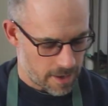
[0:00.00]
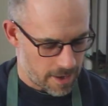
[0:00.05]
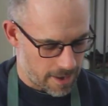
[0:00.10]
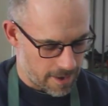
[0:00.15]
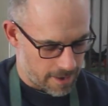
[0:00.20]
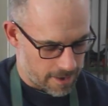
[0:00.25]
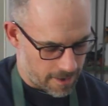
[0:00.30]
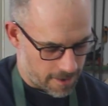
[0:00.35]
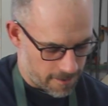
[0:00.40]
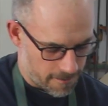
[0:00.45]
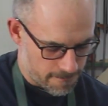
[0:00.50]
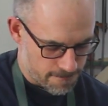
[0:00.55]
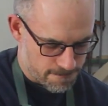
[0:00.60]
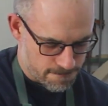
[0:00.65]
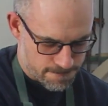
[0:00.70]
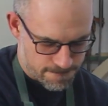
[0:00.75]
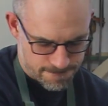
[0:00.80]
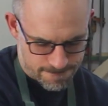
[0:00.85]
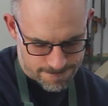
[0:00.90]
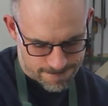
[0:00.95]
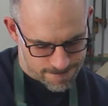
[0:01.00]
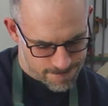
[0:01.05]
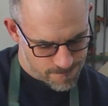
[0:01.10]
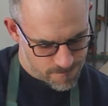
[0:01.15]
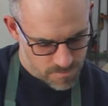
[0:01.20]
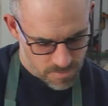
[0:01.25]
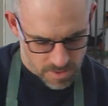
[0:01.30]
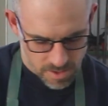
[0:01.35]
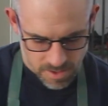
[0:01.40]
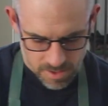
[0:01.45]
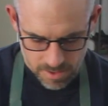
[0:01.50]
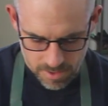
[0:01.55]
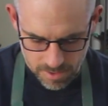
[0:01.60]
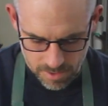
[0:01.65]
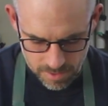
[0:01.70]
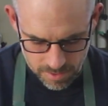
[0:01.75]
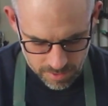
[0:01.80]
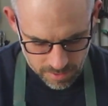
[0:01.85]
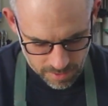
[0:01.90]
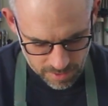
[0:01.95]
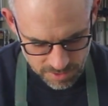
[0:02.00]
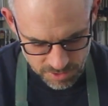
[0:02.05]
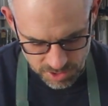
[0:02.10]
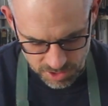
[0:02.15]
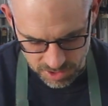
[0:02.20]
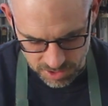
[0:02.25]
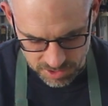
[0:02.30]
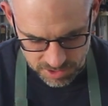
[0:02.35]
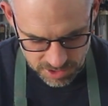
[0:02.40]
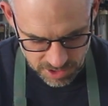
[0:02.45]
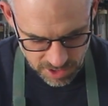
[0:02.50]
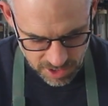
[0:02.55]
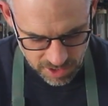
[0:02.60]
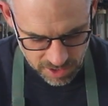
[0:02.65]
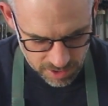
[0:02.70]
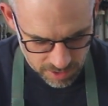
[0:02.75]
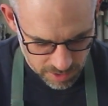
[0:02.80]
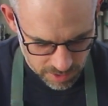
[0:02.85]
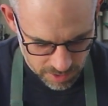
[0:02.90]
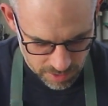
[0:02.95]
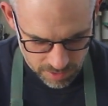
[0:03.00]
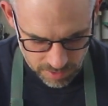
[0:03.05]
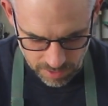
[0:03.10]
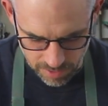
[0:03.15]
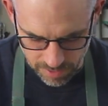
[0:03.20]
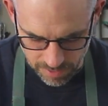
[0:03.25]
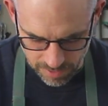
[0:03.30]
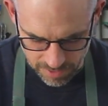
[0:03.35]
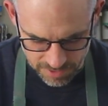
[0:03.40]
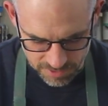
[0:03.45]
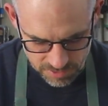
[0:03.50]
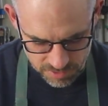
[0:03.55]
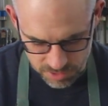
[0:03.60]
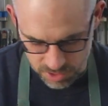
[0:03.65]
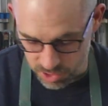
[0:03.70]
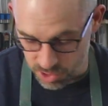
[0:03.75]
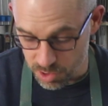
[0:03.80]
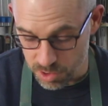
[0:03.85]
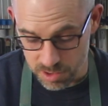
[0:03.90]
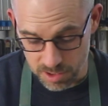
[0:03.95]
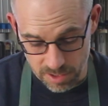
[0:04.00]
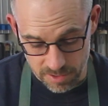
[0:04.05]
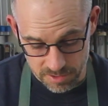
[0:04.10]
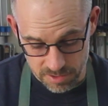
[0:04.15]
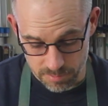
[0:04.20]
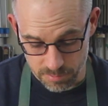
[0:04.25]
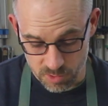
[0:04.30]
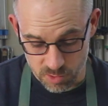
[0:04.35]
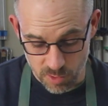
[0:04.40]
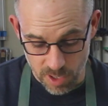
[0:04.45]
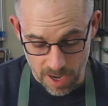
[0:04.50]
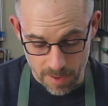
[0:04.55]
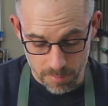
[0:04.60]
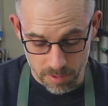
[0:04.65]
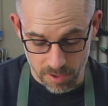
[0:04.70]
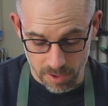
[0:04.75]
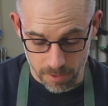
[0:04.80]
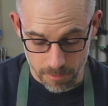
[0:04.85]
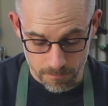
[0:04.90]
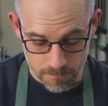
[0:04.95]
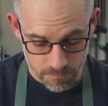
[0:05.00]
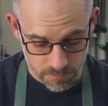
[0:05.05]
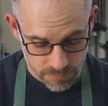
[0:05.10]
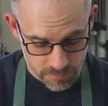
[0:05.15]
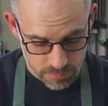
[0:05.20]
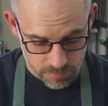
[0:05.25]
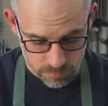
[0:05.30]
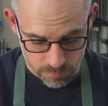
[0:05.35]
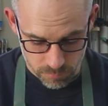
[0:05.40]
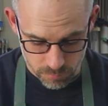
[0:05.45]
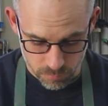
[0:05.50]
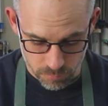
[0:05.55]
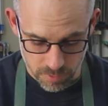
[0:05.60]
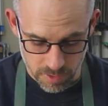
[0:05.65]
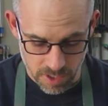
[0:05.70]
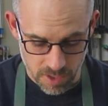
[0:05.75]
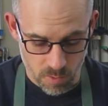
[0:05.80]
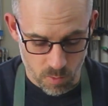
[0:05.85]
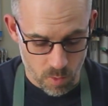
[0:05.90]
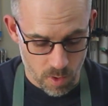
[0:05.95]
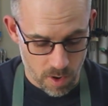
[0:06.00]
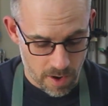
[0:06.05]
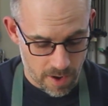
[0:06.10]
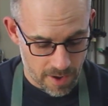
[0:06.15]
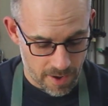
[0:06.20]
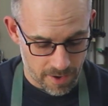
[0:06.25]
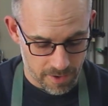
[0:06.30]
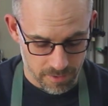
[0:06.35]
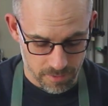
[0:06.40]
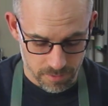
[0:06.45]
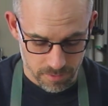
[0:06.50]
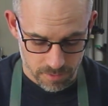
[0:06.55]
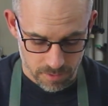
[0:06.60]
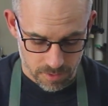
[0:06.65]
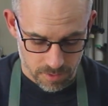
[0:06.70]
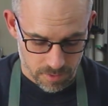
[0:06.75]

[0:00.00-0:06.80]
As you can see, I just used it on some scrap here. Really wide.